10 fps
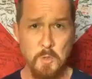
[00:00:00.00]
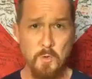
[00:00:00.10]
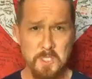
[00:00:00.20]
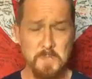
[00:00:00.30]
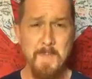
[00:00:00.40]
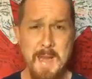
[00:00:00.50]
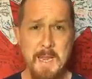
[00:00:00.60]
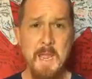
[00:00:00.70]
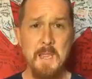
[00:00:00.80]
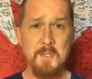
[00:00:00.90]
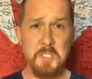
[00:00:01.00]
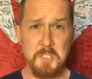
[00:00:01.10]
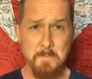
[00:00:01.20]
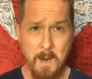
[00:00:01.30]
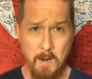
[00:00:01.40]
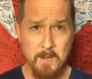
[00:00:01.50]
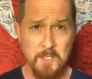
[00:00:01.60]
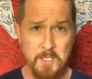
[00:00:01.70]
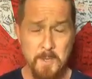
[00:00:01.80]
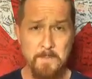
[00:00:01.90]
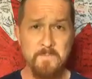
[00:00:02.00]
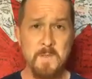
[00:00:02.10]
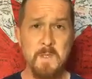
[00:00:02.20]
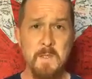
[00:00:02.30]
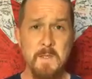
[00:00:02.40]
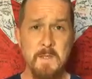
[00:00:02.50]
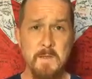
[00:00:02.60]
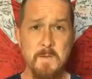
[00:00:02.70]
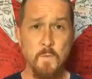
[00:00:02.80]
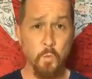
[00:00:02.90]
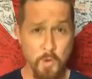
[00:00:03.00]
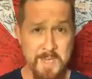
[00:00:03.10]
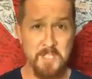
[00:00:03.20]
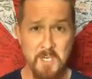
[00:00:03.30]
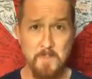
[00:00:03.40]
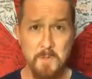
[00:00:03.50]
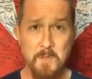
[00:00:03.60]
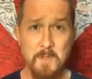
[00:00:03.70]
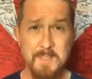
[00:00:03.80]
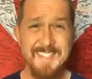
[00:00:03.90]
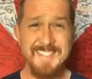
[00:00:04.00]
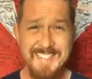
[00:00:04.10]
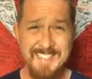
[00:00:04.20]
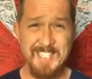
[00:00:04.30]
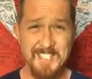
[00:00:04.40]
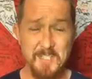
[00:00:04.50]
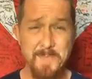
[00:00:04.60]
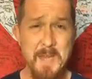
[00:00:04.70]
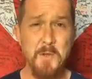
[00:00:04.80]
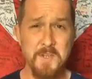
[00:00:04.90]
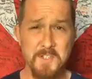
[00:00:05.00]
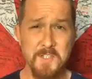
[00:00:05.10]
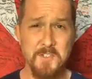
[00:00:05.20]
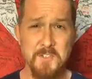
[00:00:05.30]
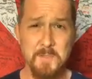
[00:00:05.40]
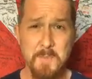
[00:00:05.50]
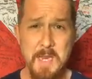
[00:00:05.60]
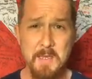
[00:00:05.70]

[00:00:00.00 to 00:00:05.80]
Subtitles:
door. Just make smart, reasonable decisions. Make good decisions.